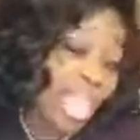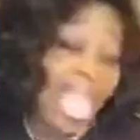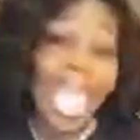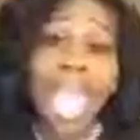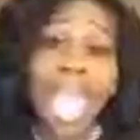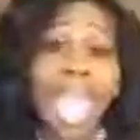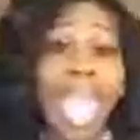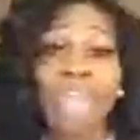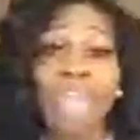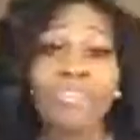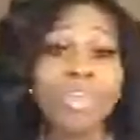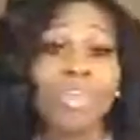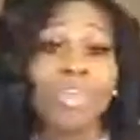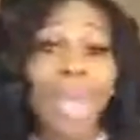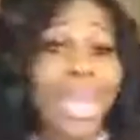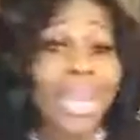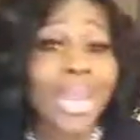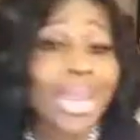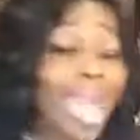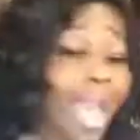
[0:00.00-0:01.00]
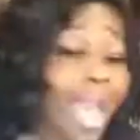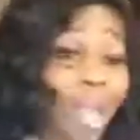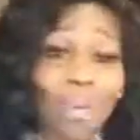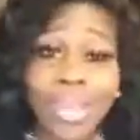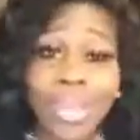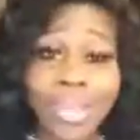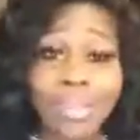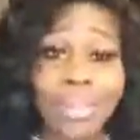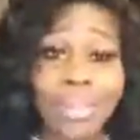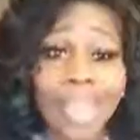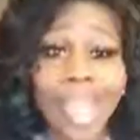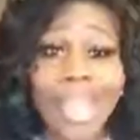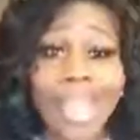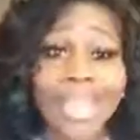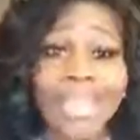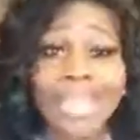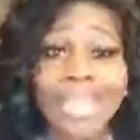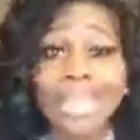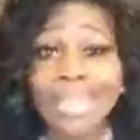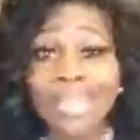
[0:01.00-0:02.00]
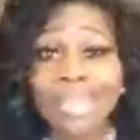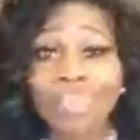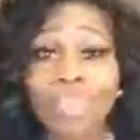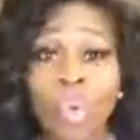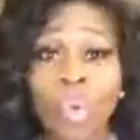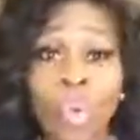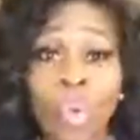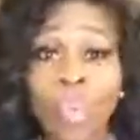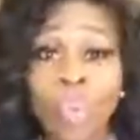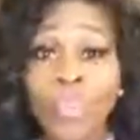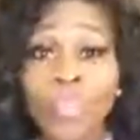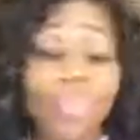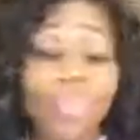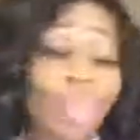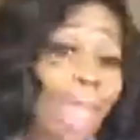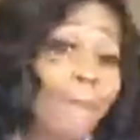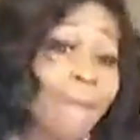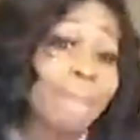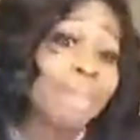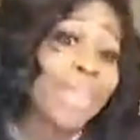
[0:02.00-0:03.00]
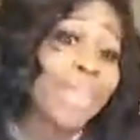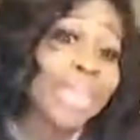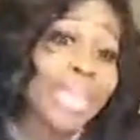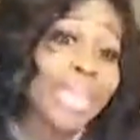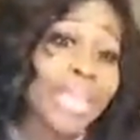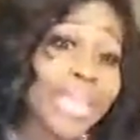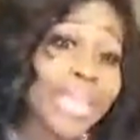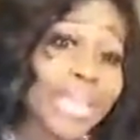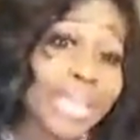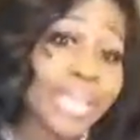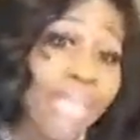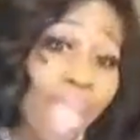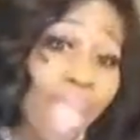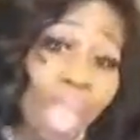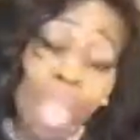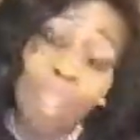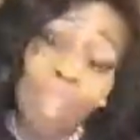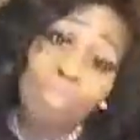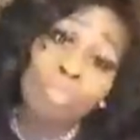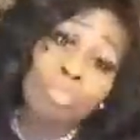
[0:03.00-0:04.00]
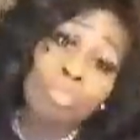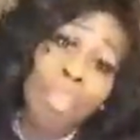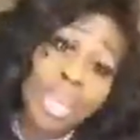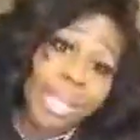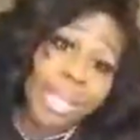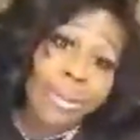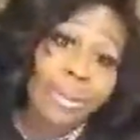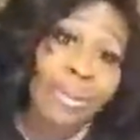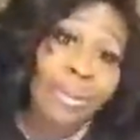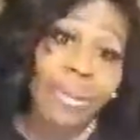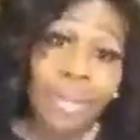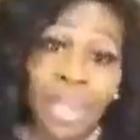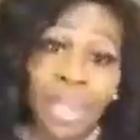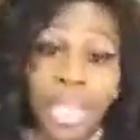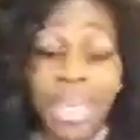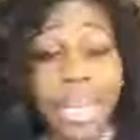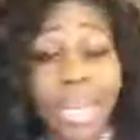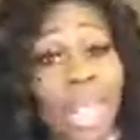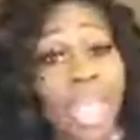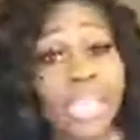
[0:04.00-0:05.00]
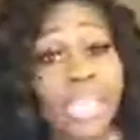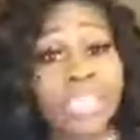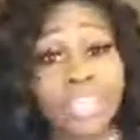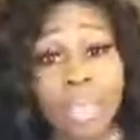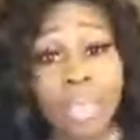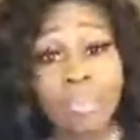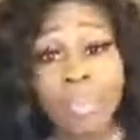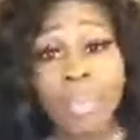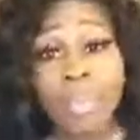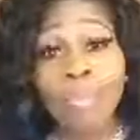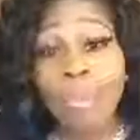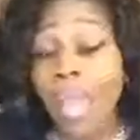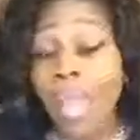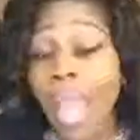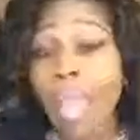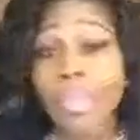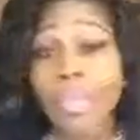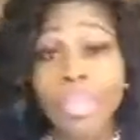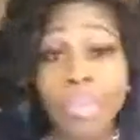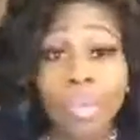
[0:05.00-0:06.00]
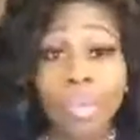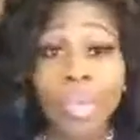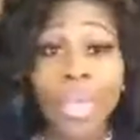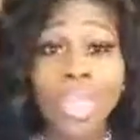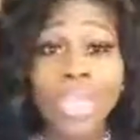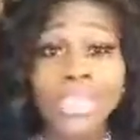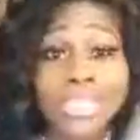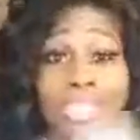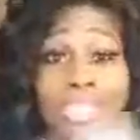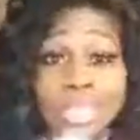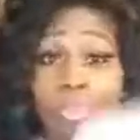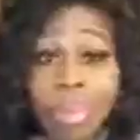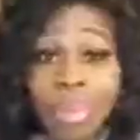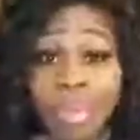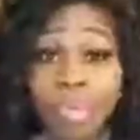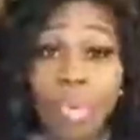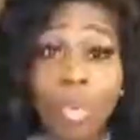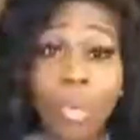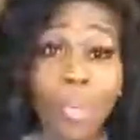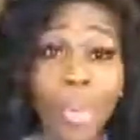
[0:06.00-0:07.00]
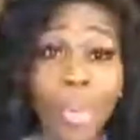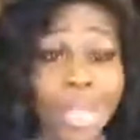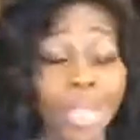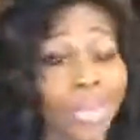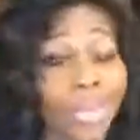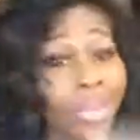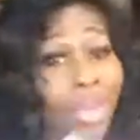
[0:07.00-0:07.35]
Everybody out here ain't evil, mean, bitter. Like, some people out here want to see people win, and I